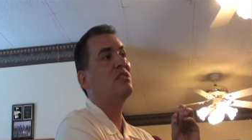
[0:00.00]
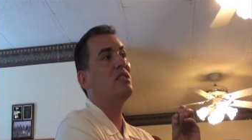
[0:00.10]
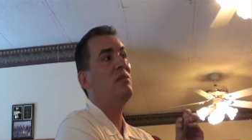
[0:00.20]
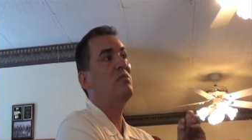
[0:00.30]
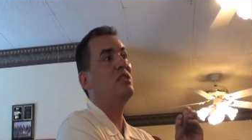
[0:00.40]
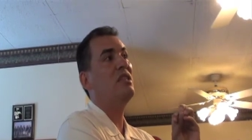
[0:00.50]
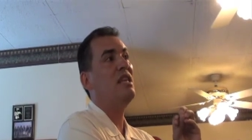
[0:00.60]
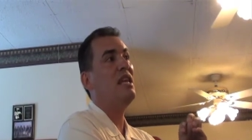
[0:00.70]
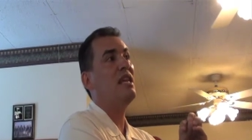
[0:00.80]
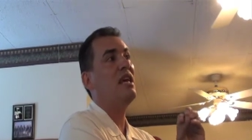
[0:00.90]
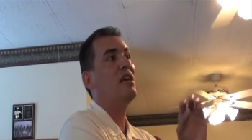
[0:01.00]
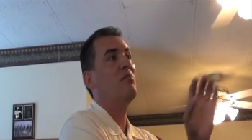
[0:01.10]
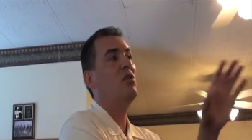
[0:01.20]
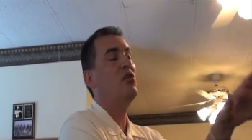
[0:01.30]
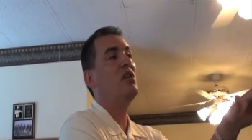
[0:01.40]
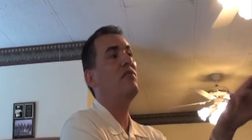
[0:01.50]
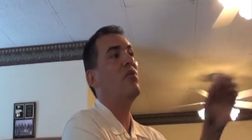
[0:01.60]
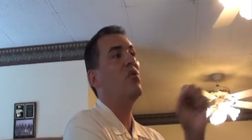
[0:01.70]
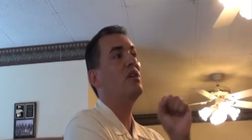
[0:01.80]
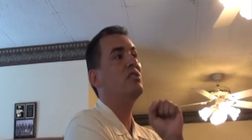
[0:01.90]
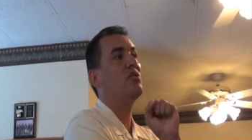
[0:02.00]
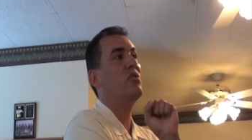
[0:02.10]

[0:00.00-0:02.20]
seem to need a community voice